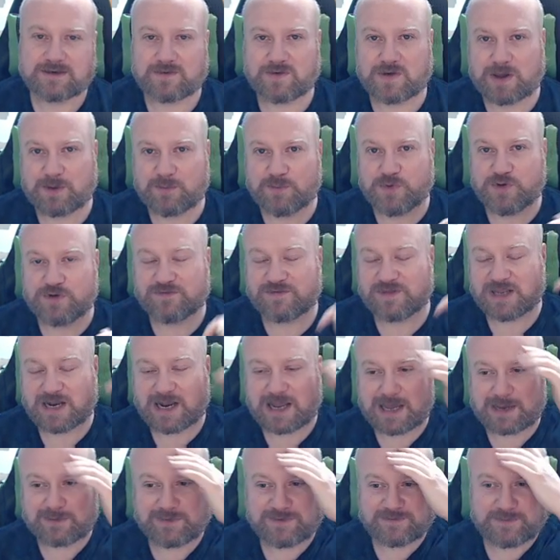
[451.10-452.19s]
I'm moving the
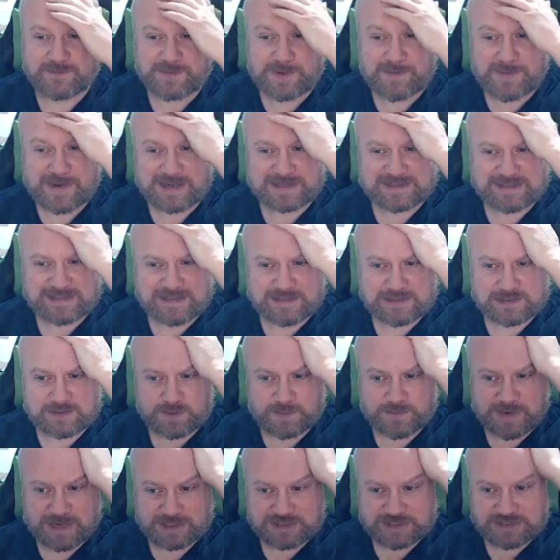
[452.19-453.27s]
library from MIT to
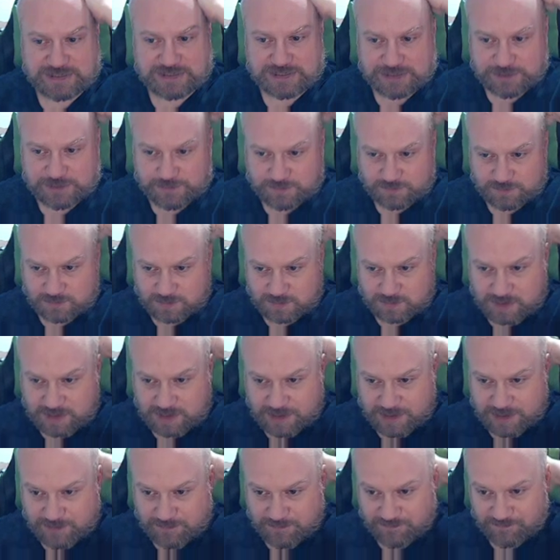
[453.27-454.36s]
Apache 2,
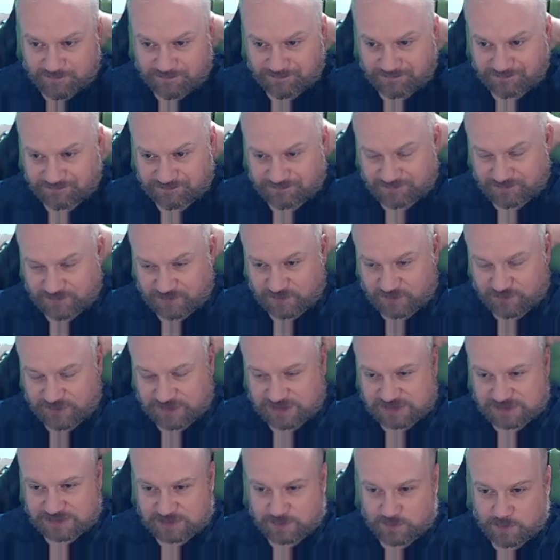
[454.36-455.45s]

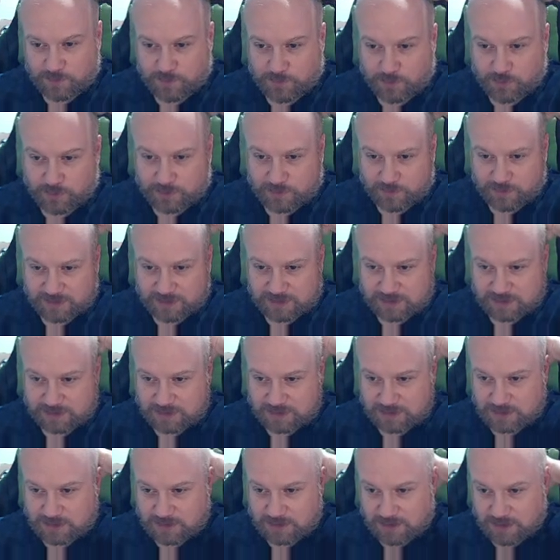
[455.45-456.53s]
reasons I won't bore you with.
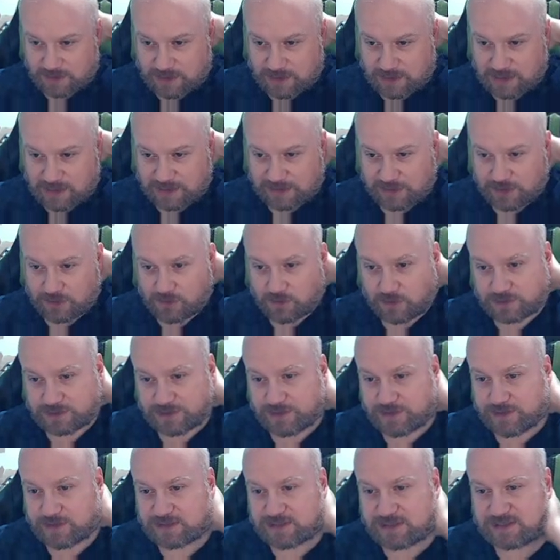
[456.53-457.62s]
And you can also
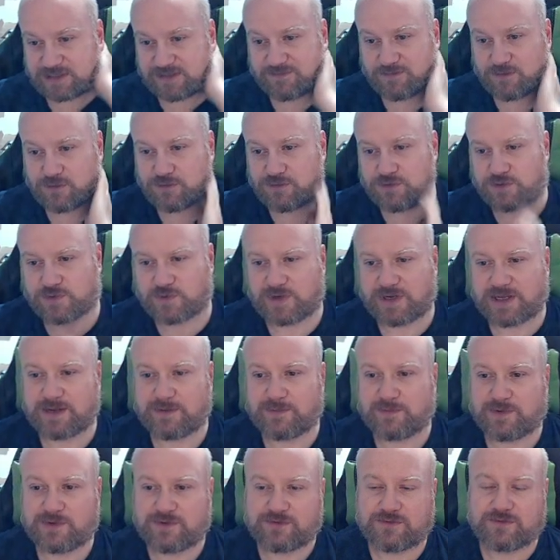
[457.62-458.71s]
use 64,
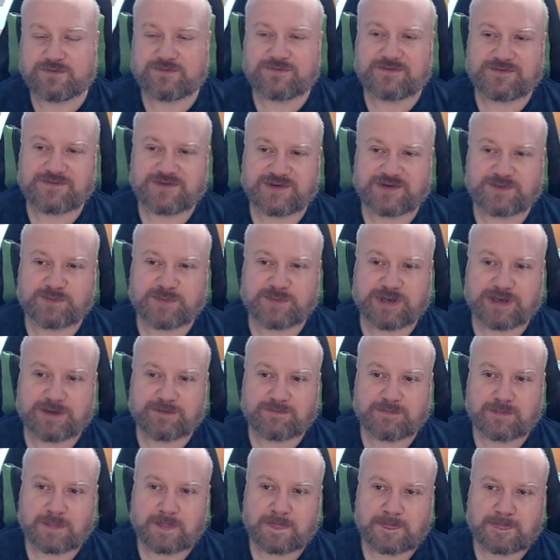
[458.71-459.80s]
128, and 256-bit
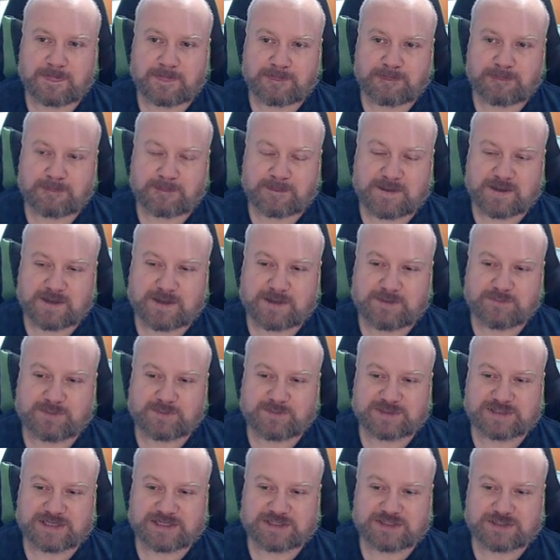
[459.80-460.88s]

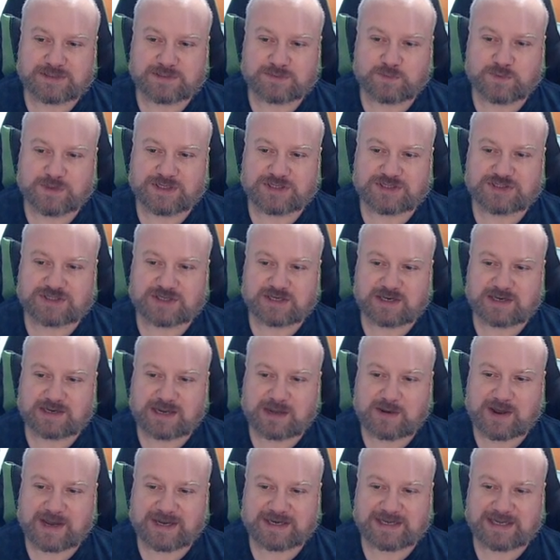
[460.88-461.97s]
implementations, which,
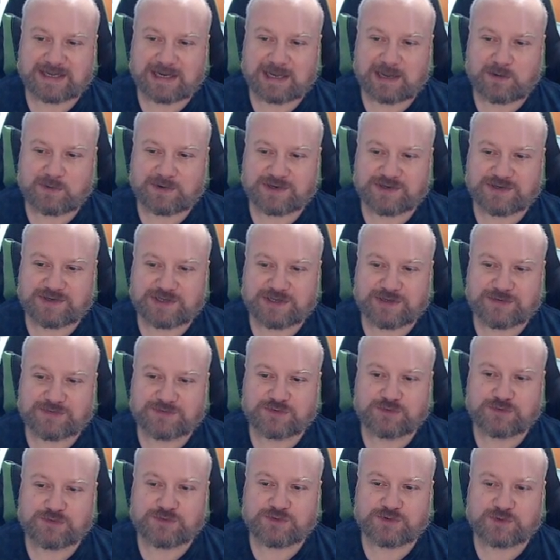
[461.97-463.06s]
now ideally I wanted to use
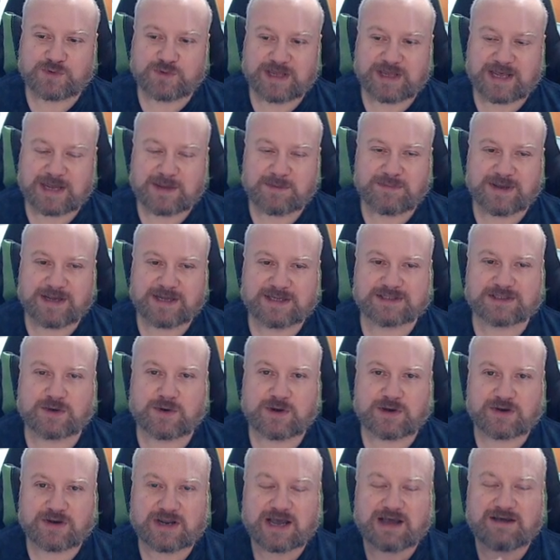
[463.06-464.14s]
128-bit so
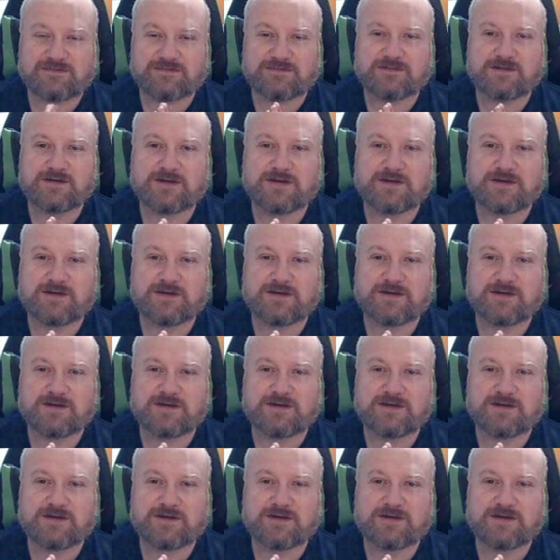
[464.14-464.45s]
I could have